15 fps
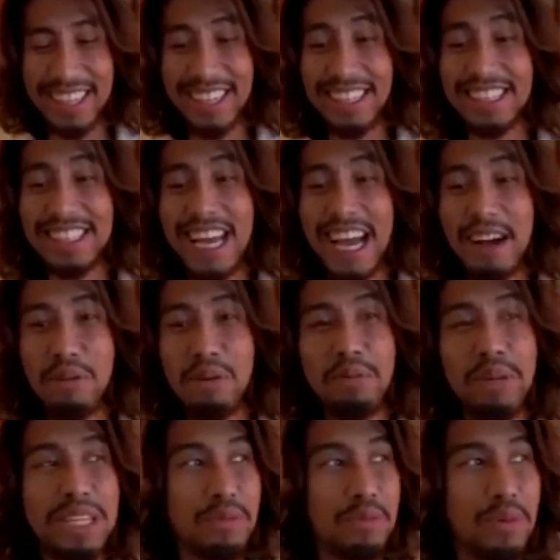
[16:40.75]
The tower
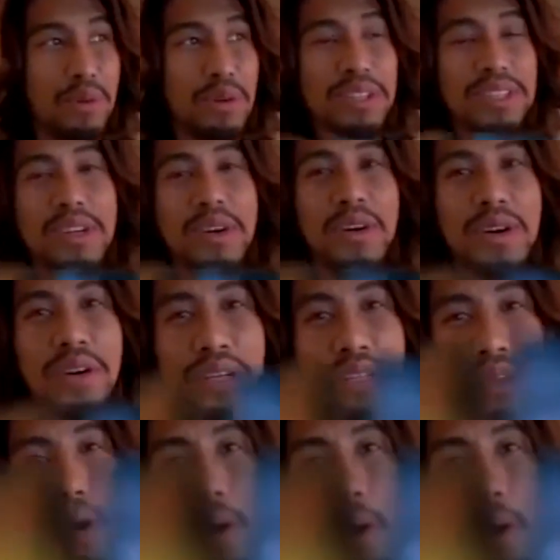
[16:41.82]
with the world card.